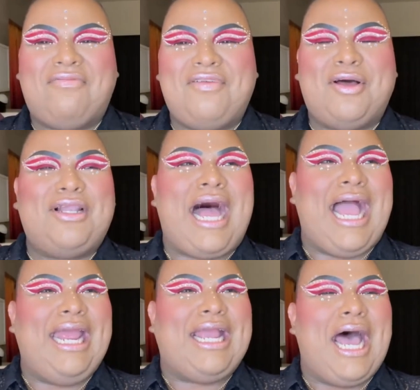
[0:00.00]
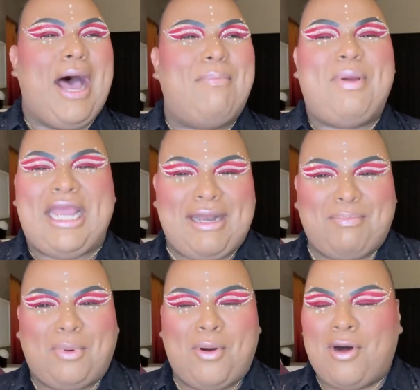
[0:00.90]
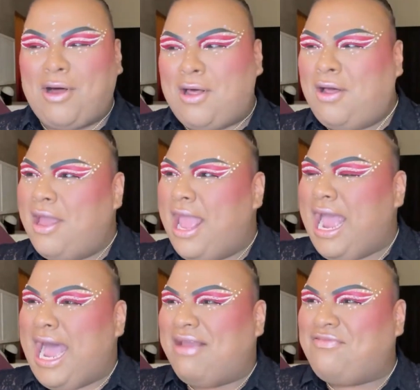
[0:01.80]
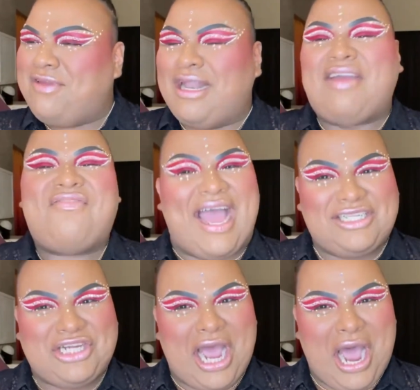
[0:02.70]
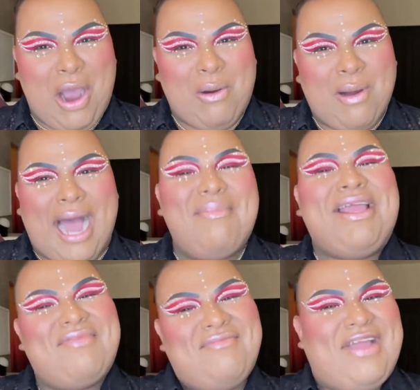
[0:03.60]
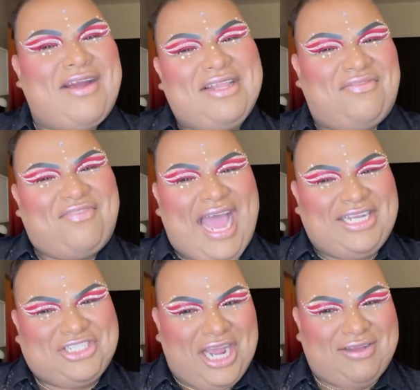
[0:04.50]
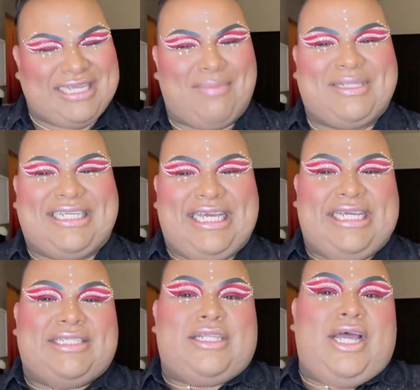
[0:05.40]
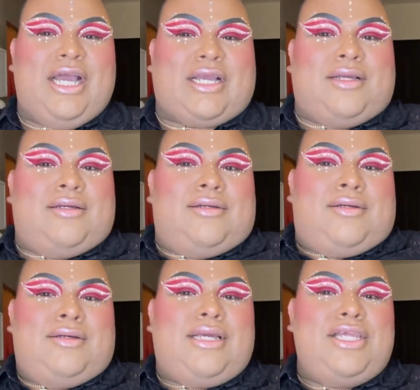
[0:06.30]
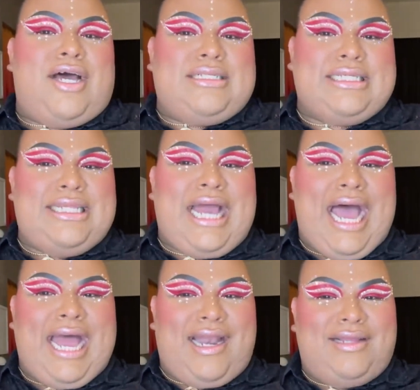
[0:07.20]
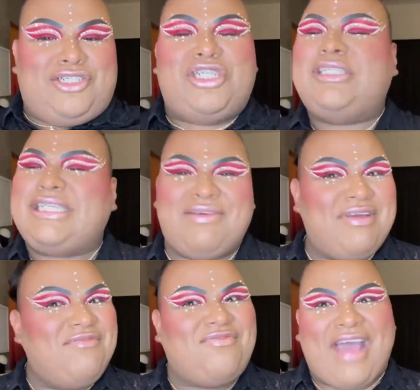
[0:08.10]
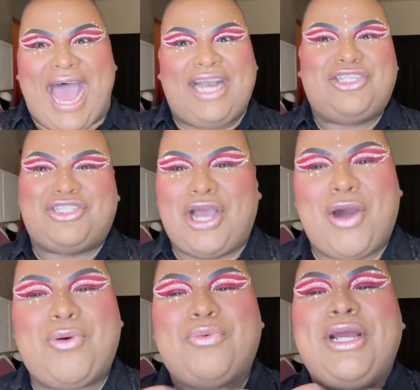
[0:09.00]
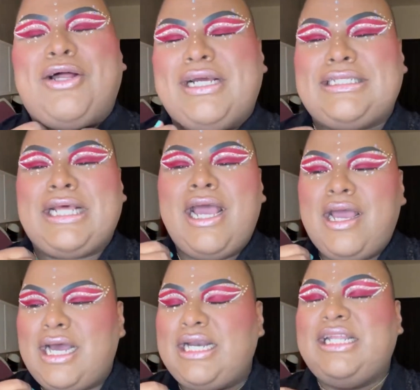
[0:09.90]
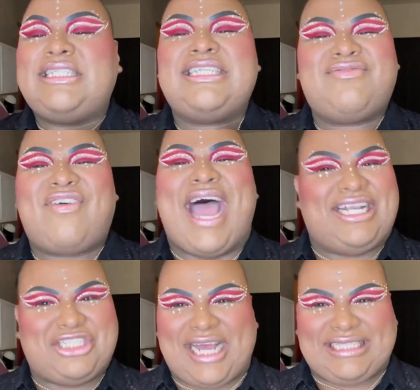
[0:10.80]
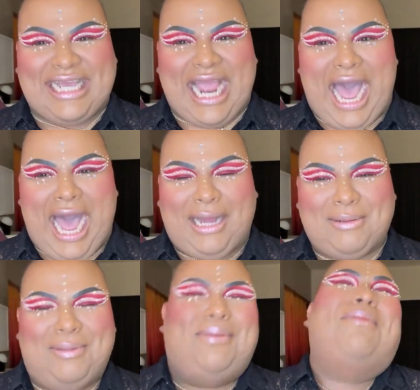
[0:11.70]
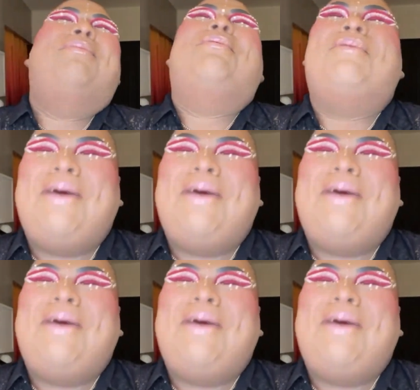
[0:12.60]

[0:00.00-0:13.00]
for reporting it? Girl, you didn't have to take that picture of Jeffree Star. You didn't have to go in the so-called VIP area and be included in the photo op at all. You're just there to do makeup and go back to your hotel room or